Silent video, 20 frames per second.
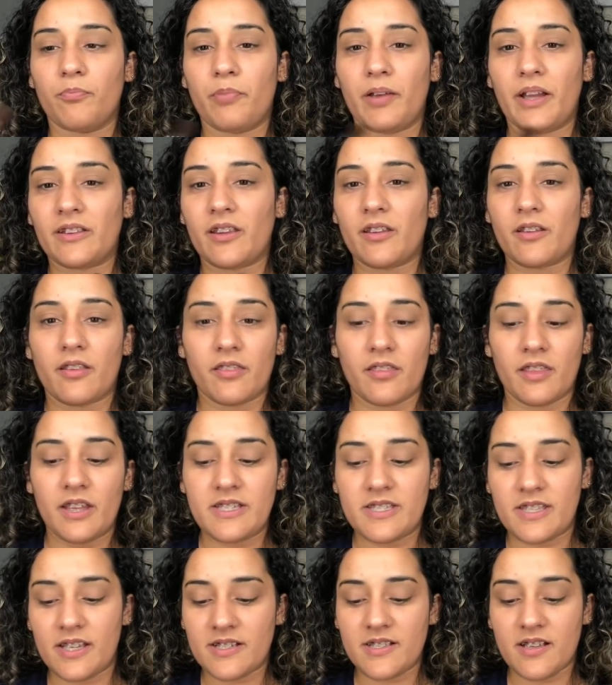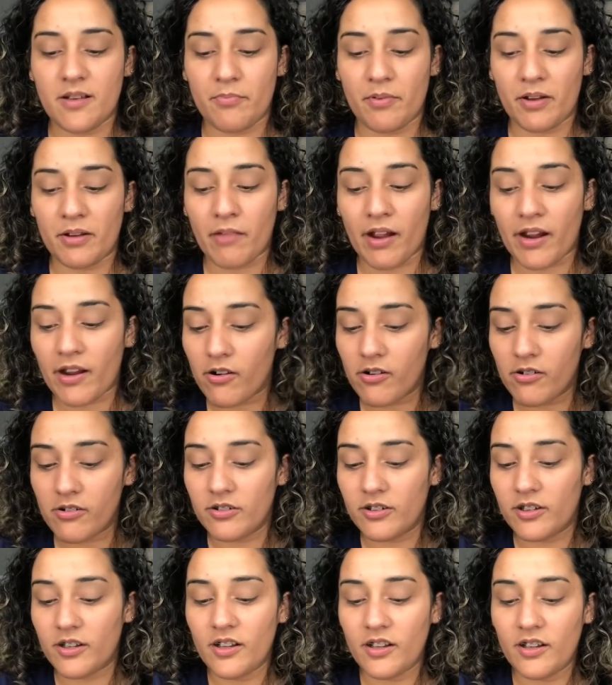picked these things up on my
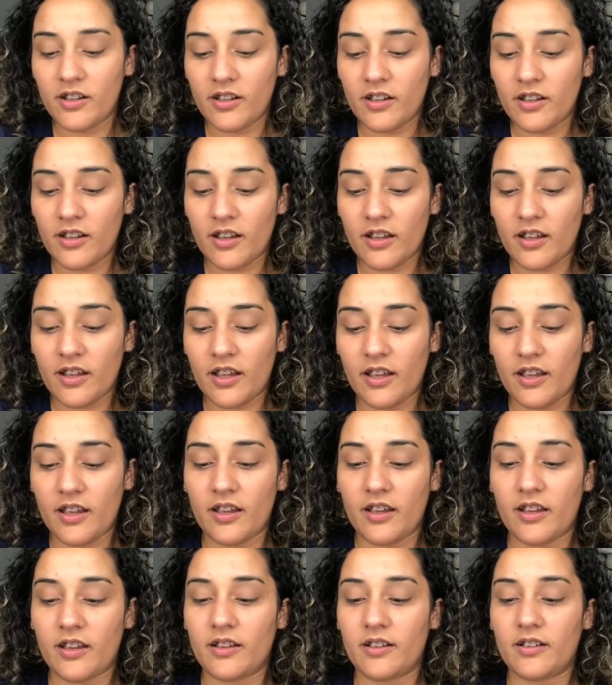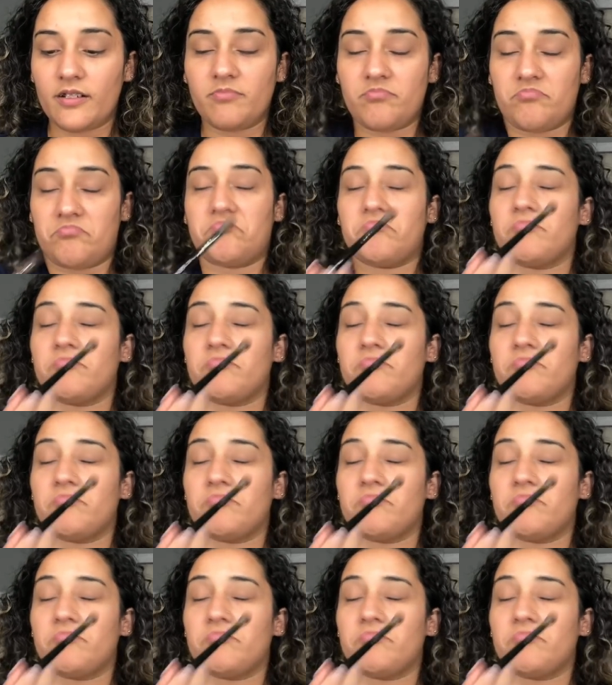own and